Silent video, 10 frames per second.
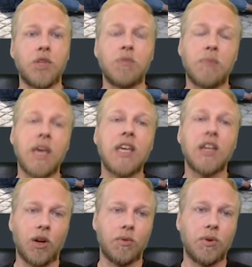make
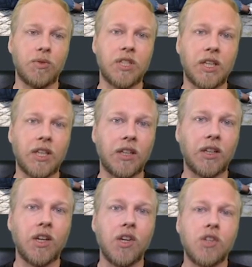it a
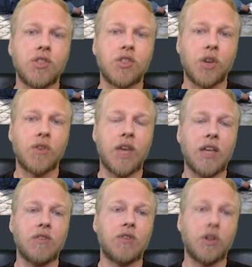routine so
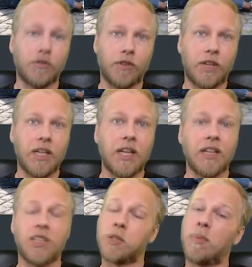that you don't forget
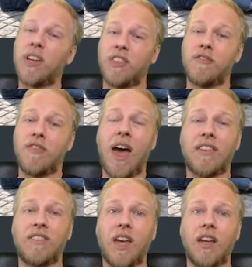it, despite the
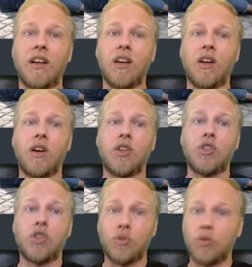fact that
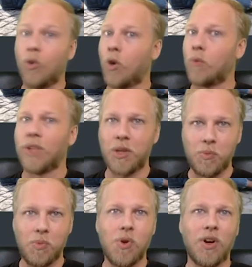you normally
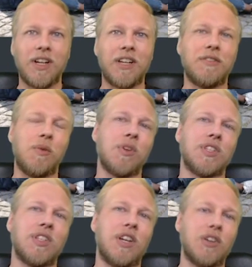would if it
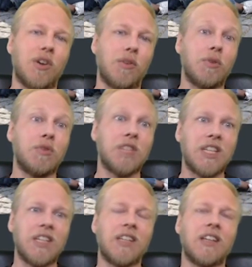wasn't a
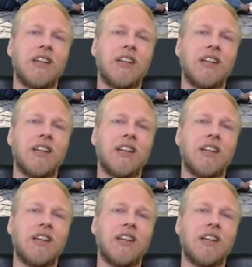routine